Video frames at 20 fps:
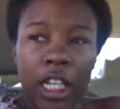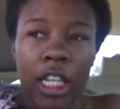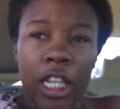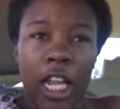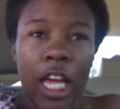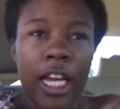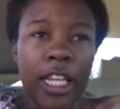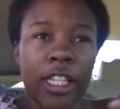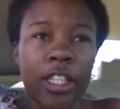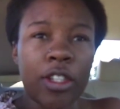
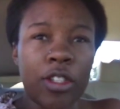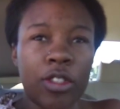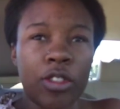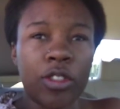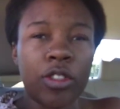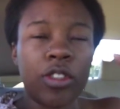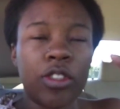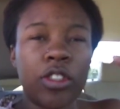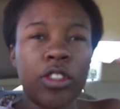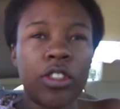like
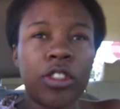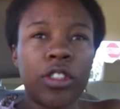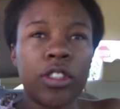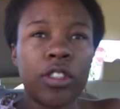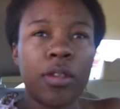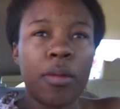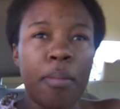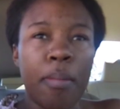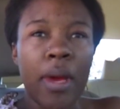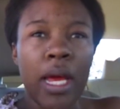those
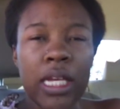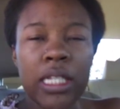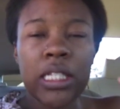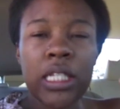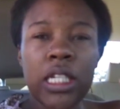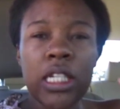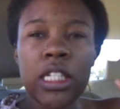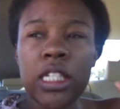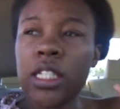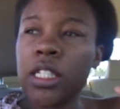
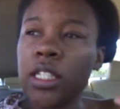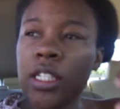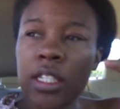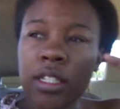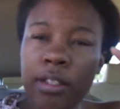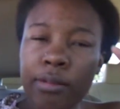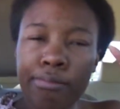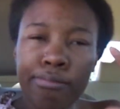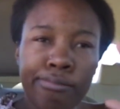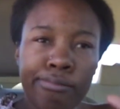Mexican,
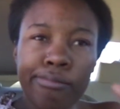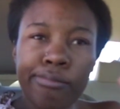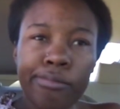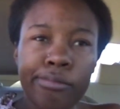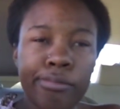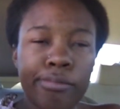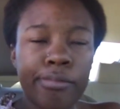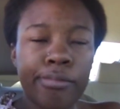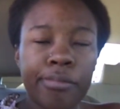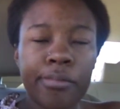
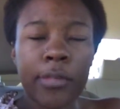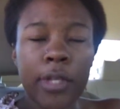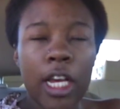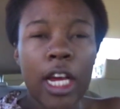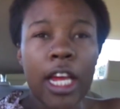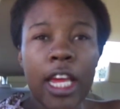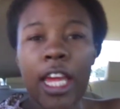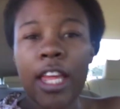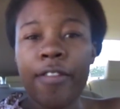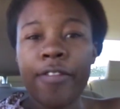I
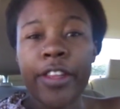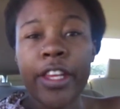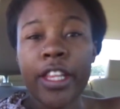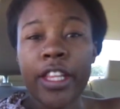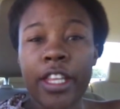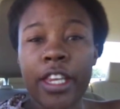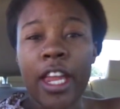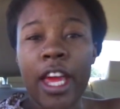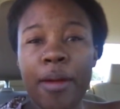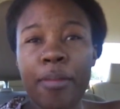can't even think
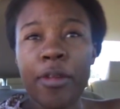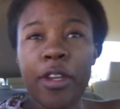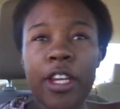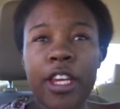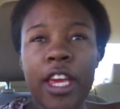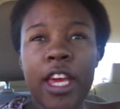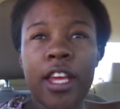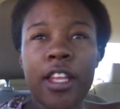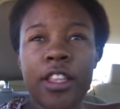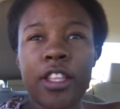the name of the,
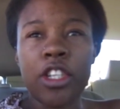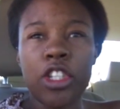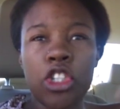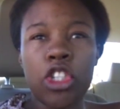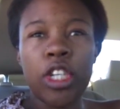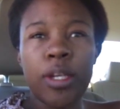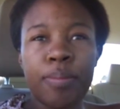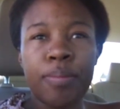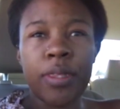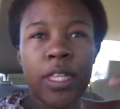the
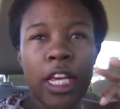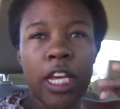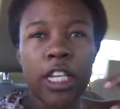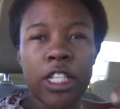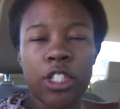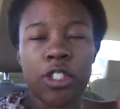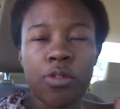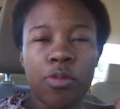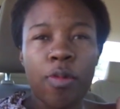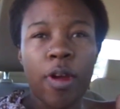chip
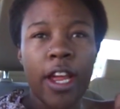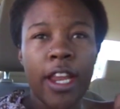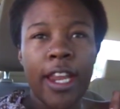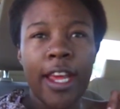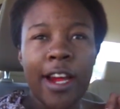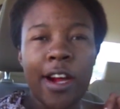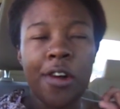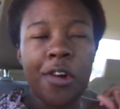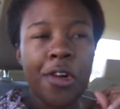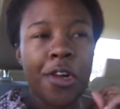things right
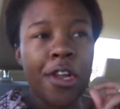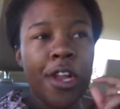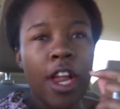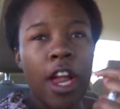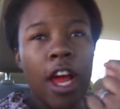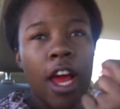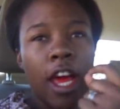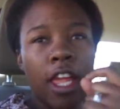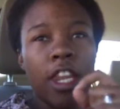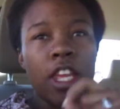now.
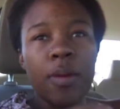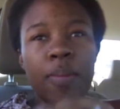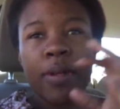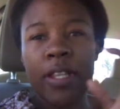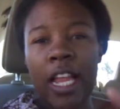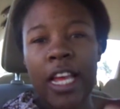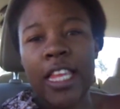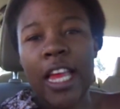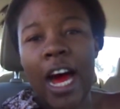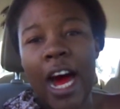And then you put
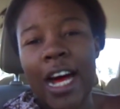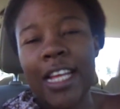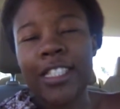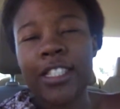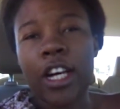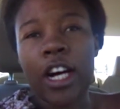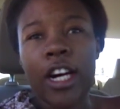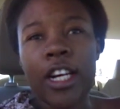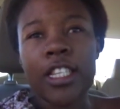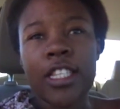like the hot
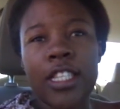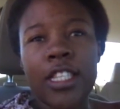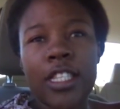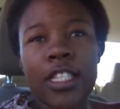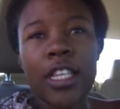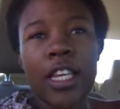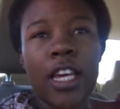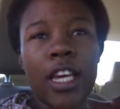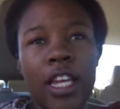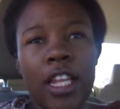sauce
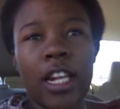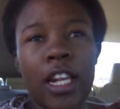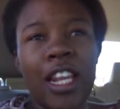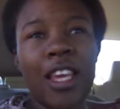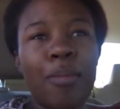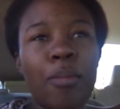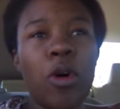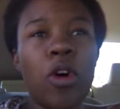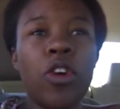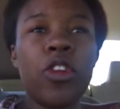and
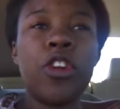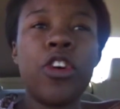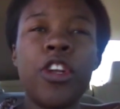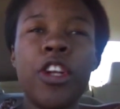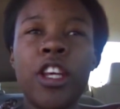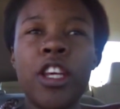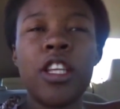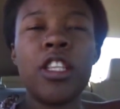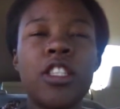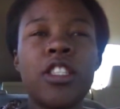limon on
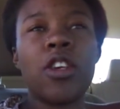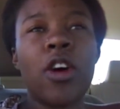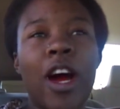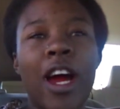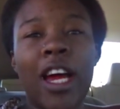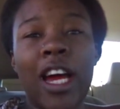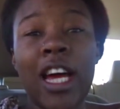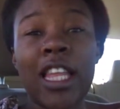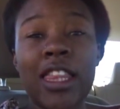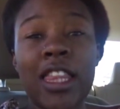it. So I
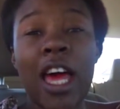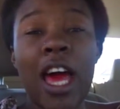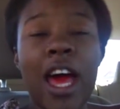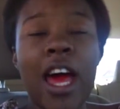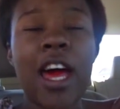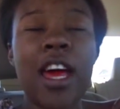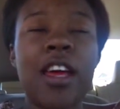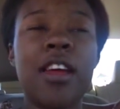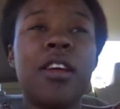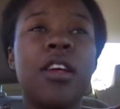got
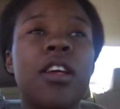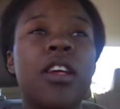that.